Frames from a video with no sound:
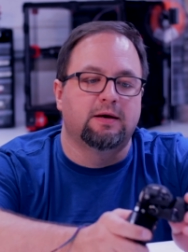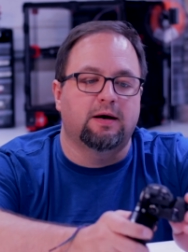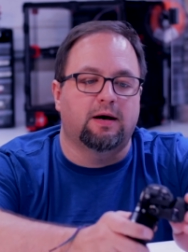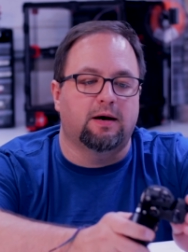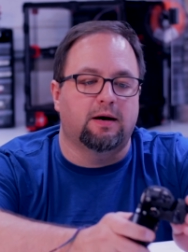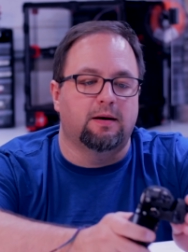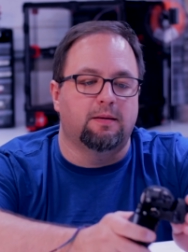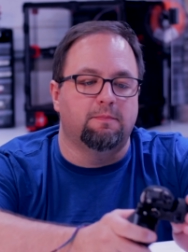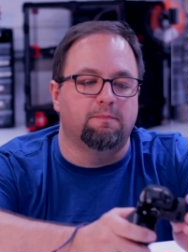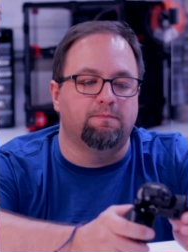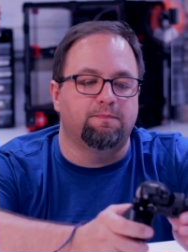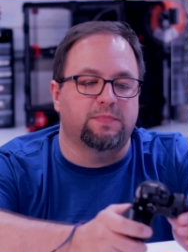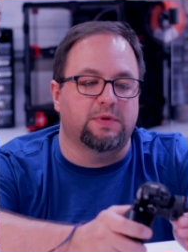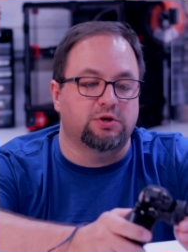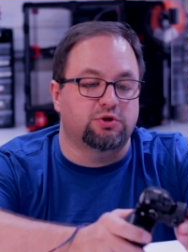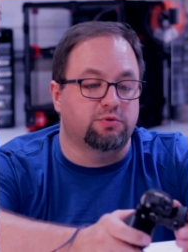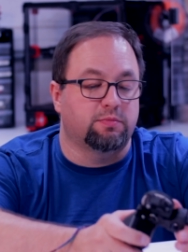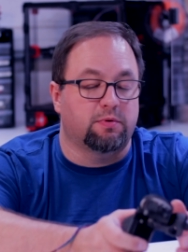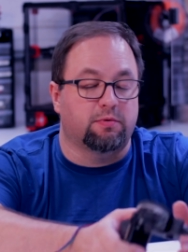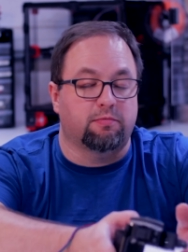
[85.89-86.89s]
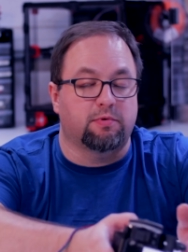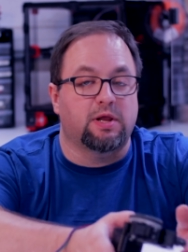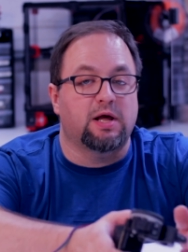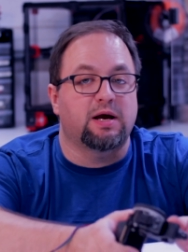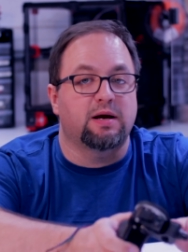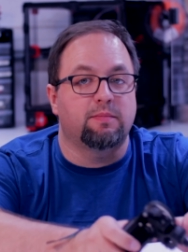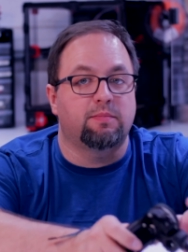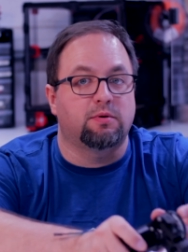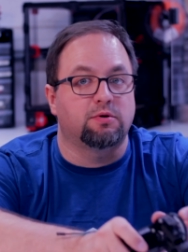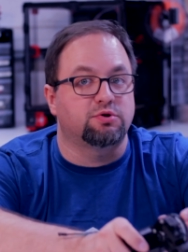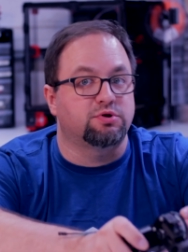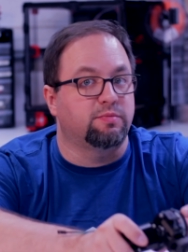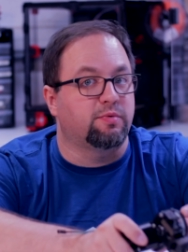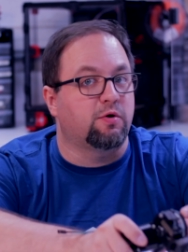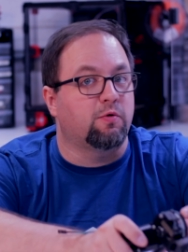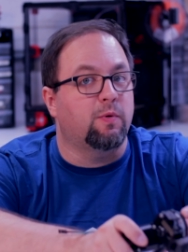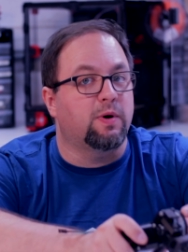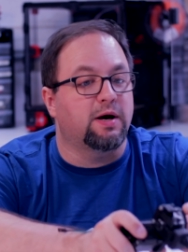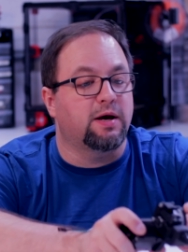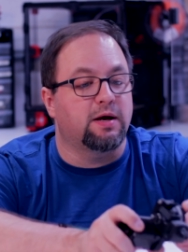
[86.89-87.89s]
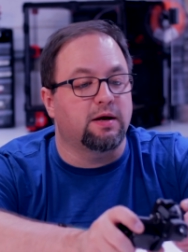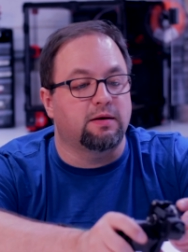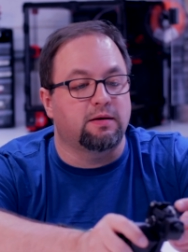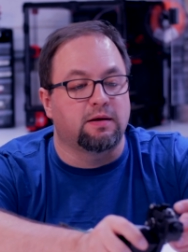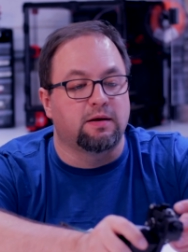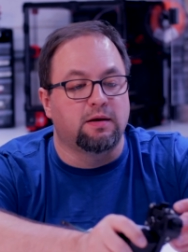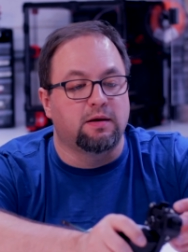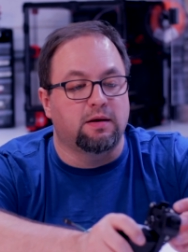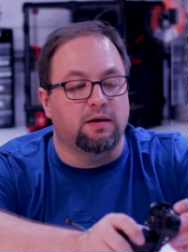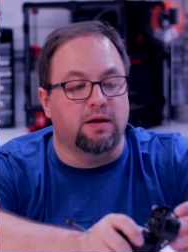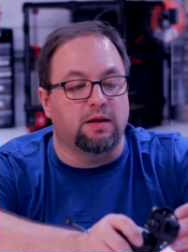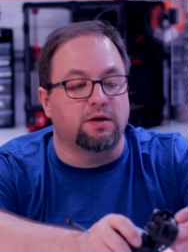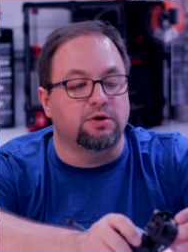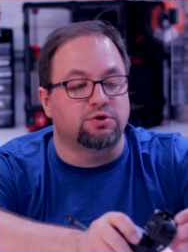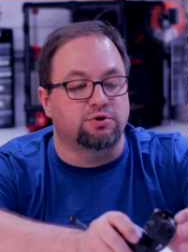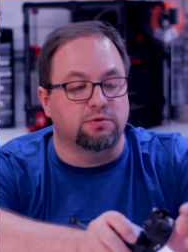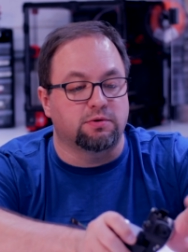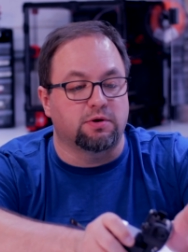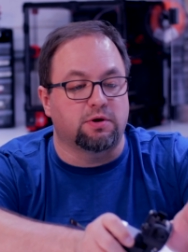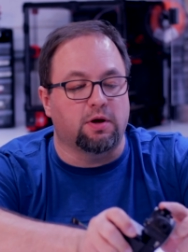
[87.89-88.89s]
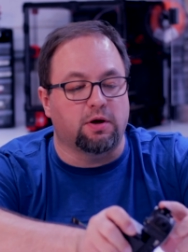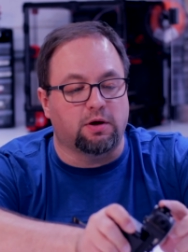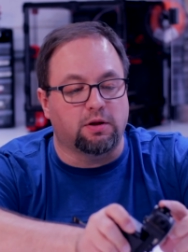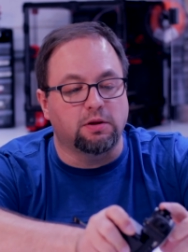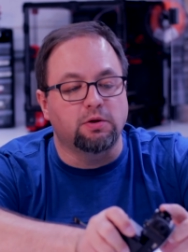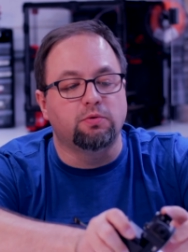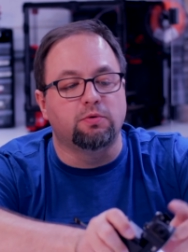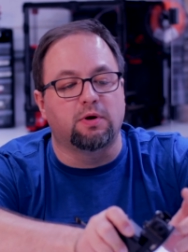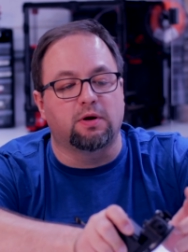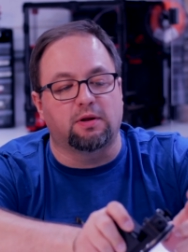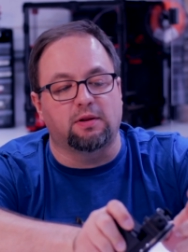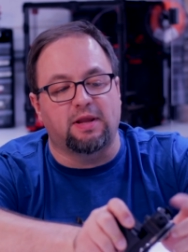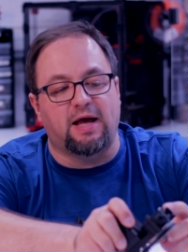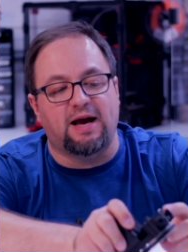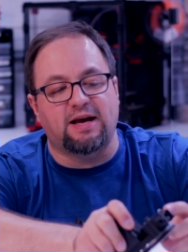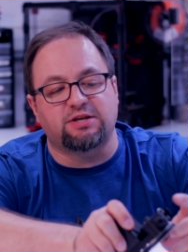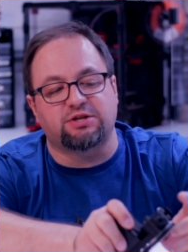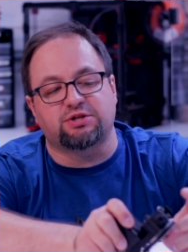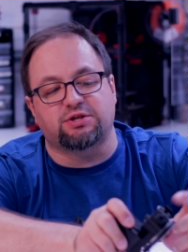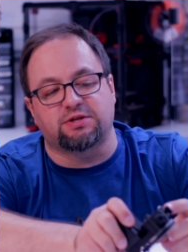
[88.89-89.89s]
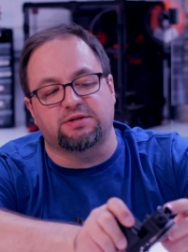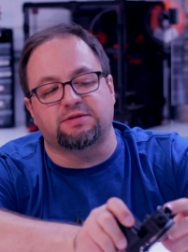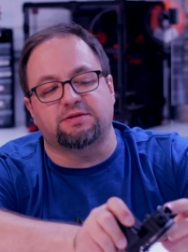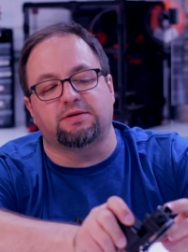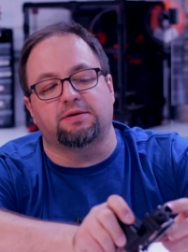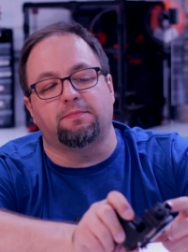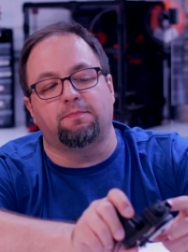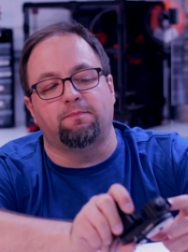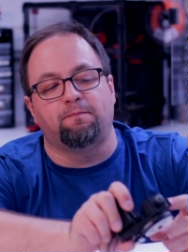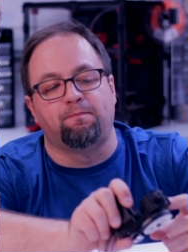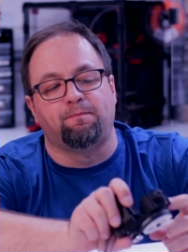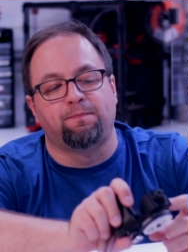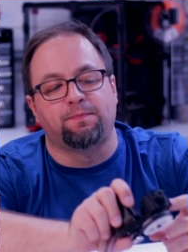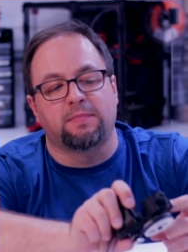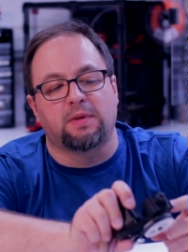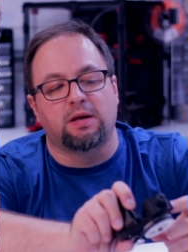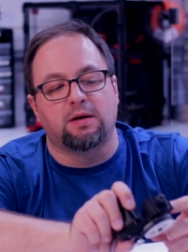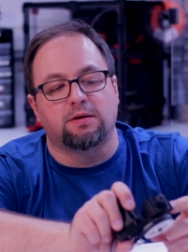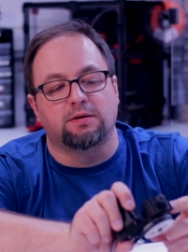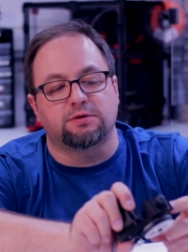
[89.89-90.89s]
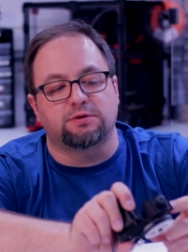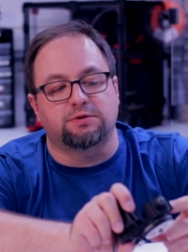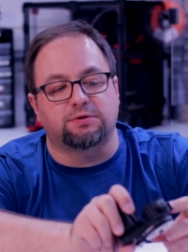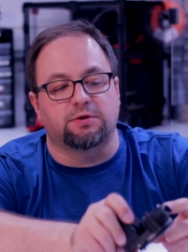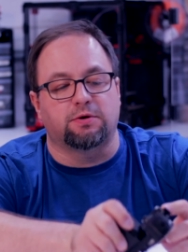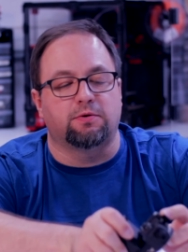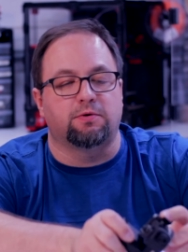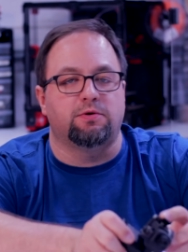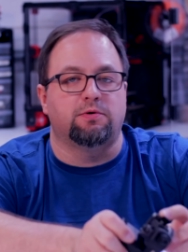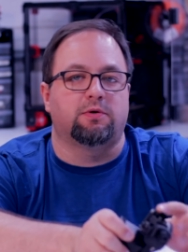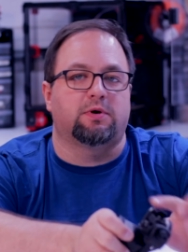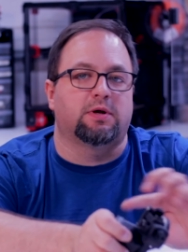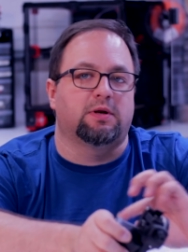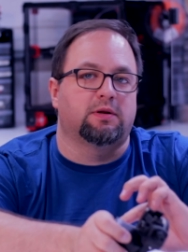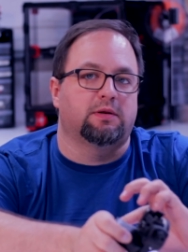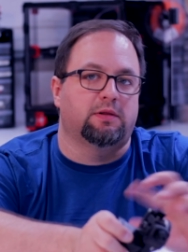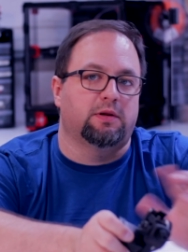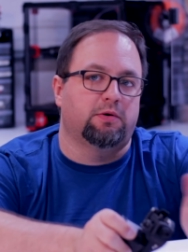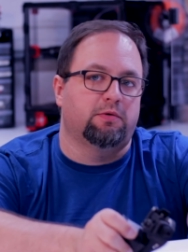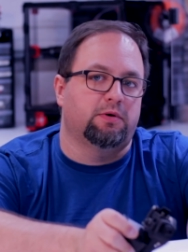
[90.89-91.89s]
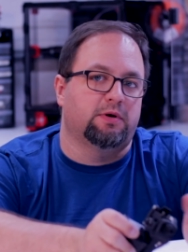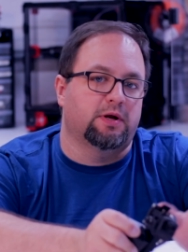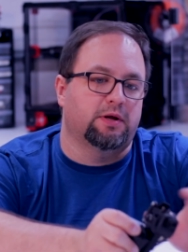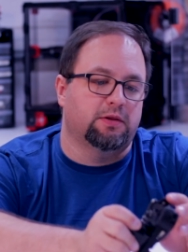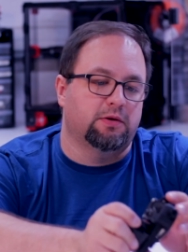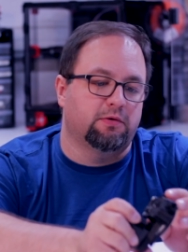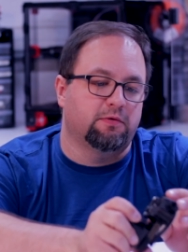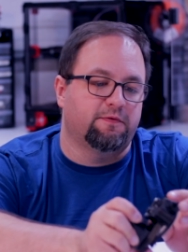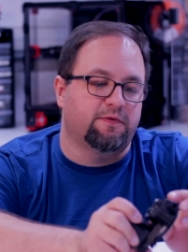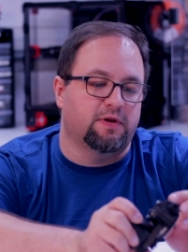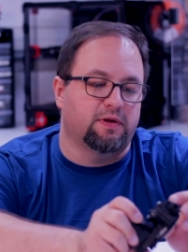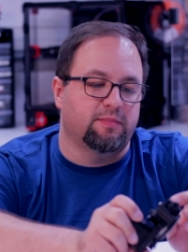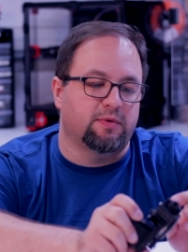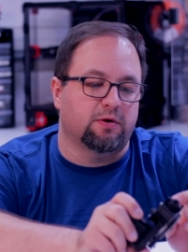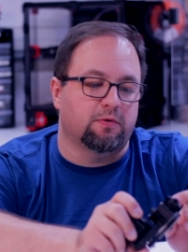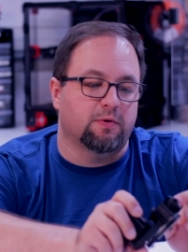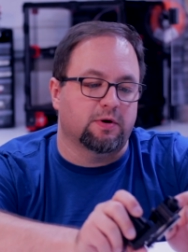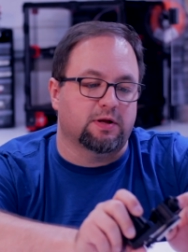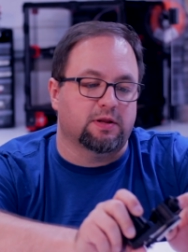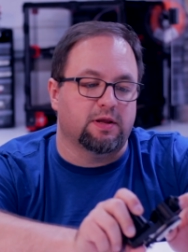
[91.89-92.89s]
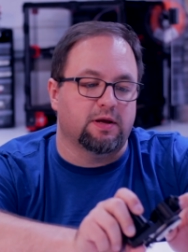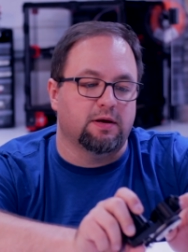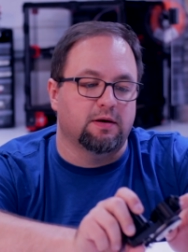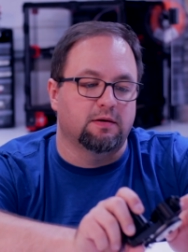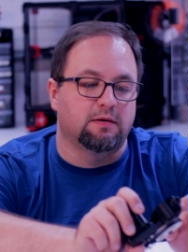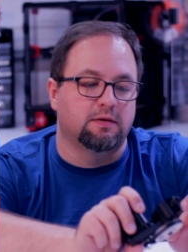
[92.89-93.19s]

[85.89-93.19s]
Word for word: Um, it should be reliable, it should be quiet, and it should include a latch system so you can load and unload filament quickly.